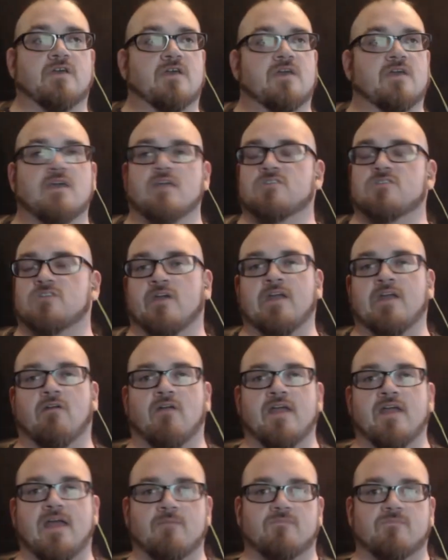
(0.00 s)
And so here
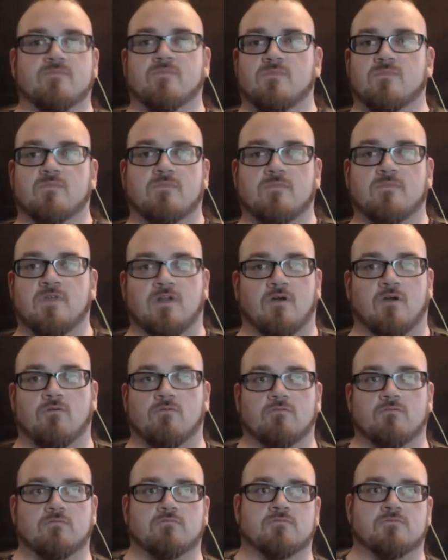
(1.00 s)
I am,
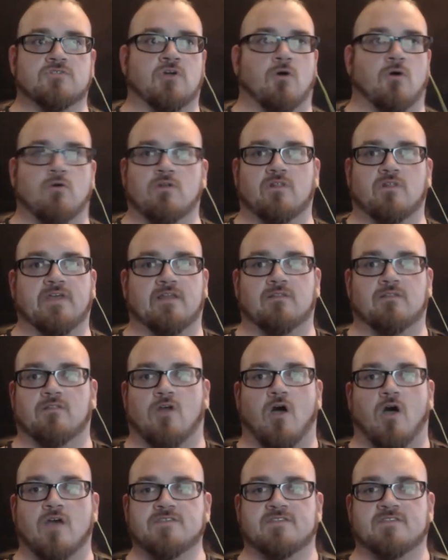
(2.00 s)
totally
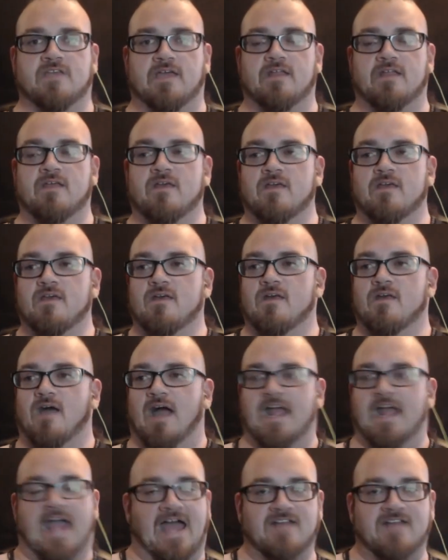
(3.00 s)
lost it.
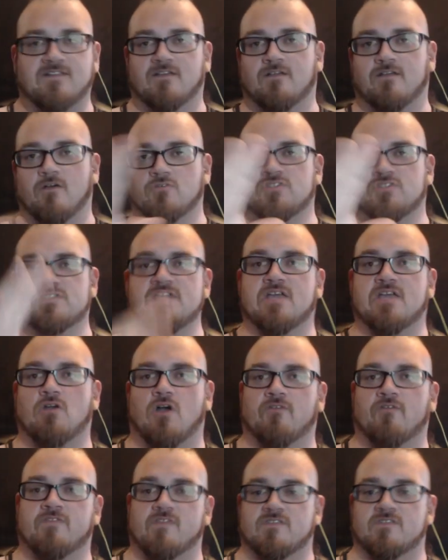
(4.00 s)
I had to go sneak
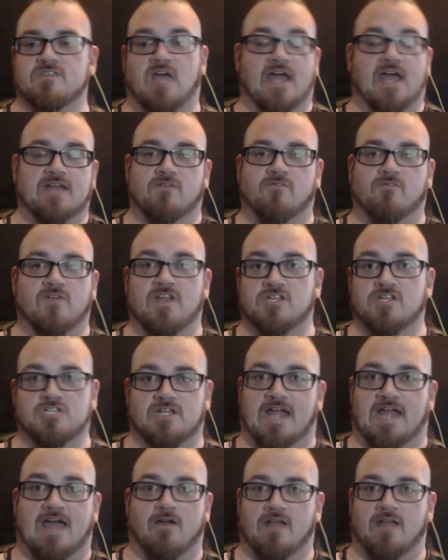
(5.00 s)
off to the side and finish it
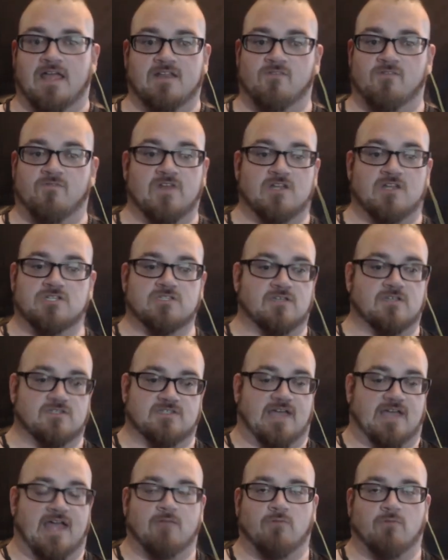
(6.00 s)
out. I had to finish because
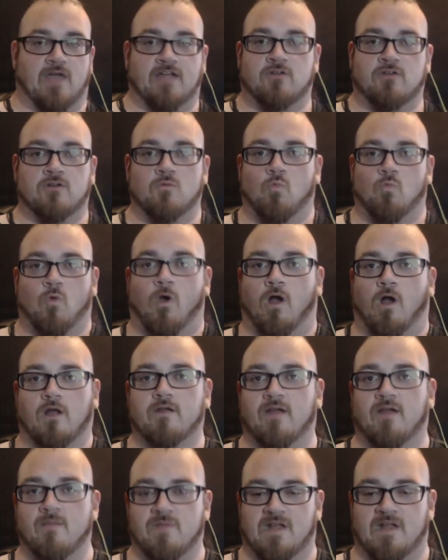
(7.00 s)
I couldn't walk.
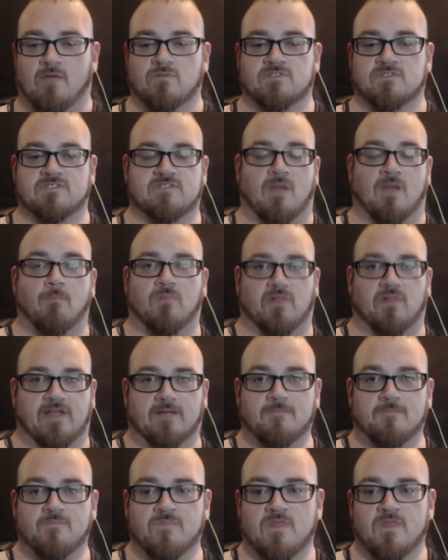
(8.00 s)
I mean, I was stumbling.
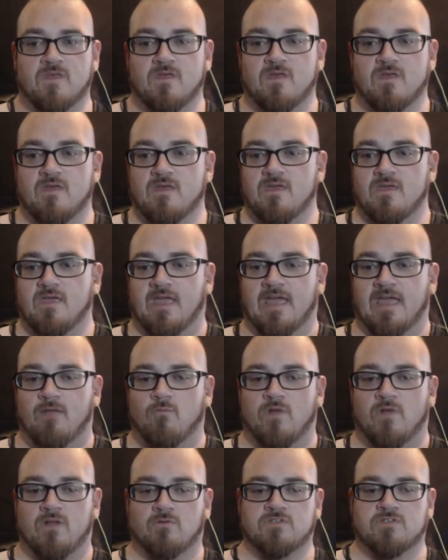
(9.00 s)
And
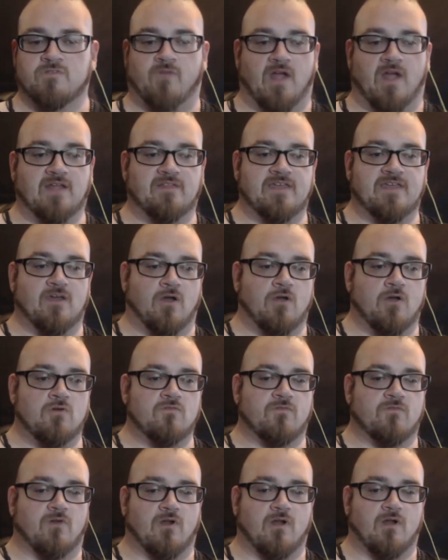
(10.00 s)
when it was finally
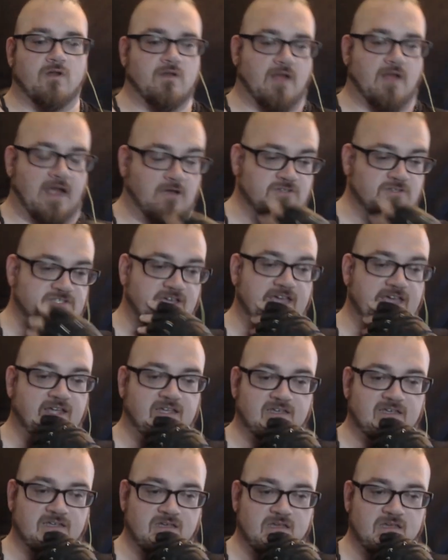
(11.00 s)
over, I was like,
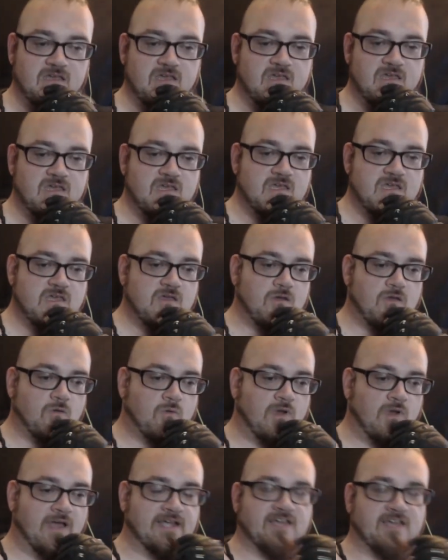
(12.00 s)

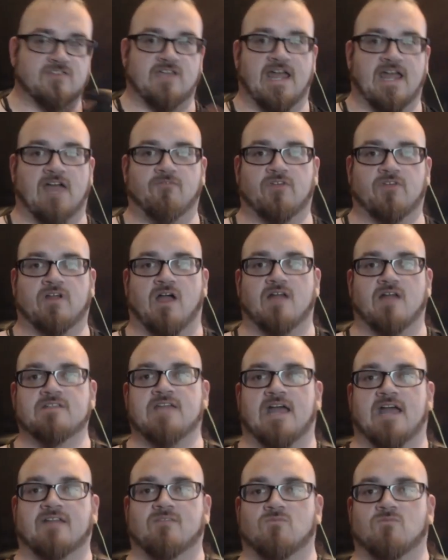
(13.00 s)
well, I guess I have to
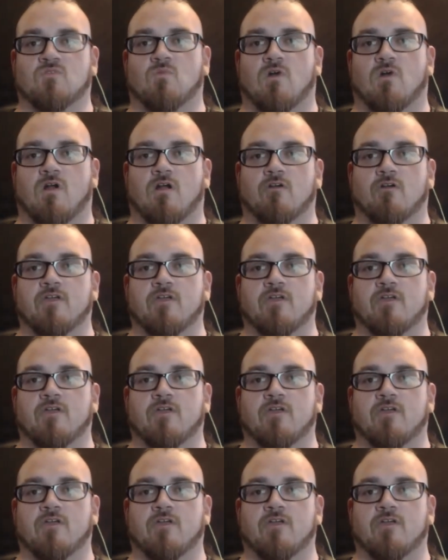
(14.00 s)
contact them tomorrow.